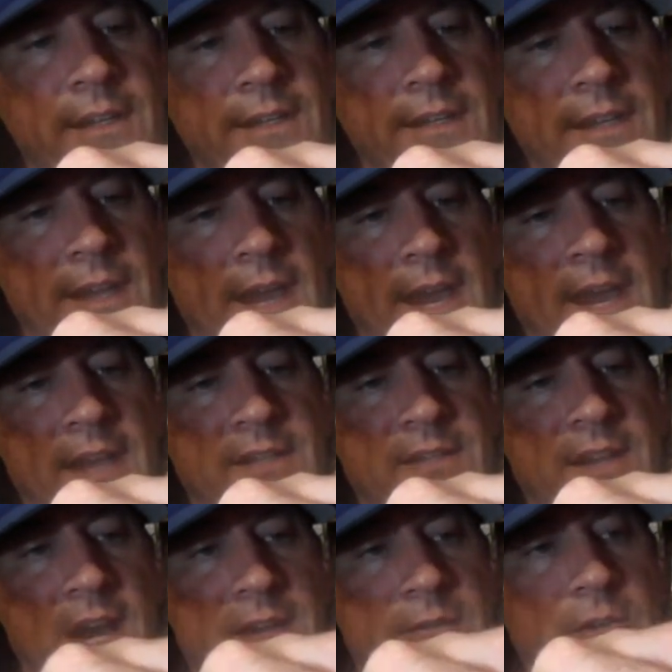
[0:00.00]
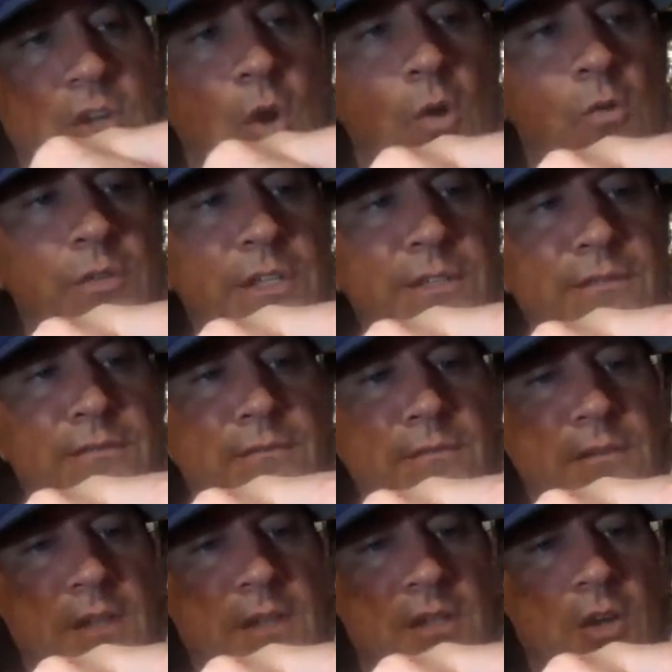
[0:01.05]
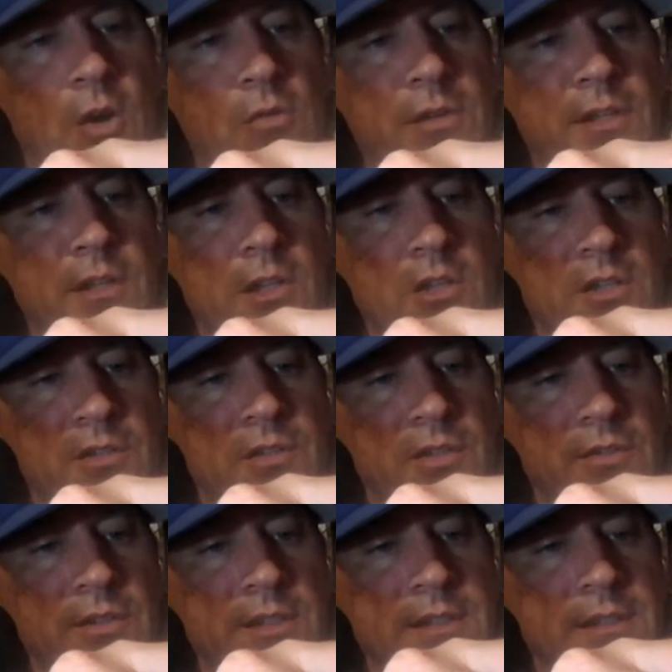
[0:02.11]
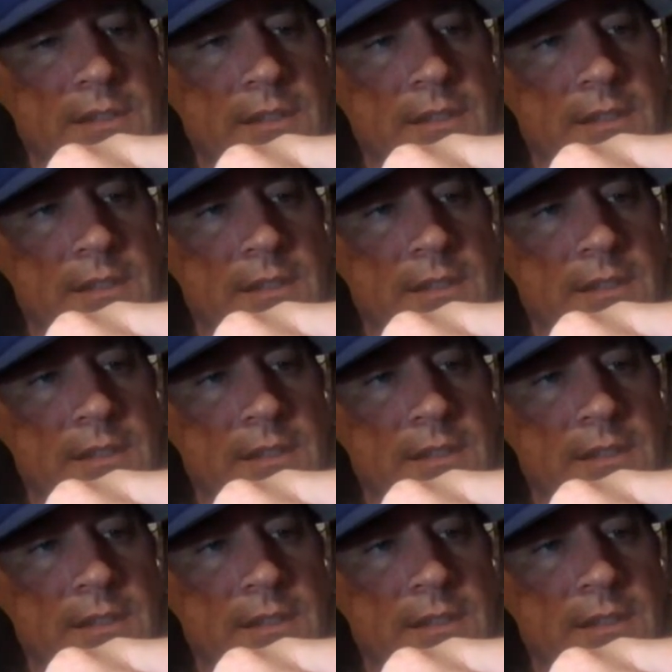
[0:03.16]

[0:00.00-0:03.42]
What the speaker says: It has kind of a golden look to it.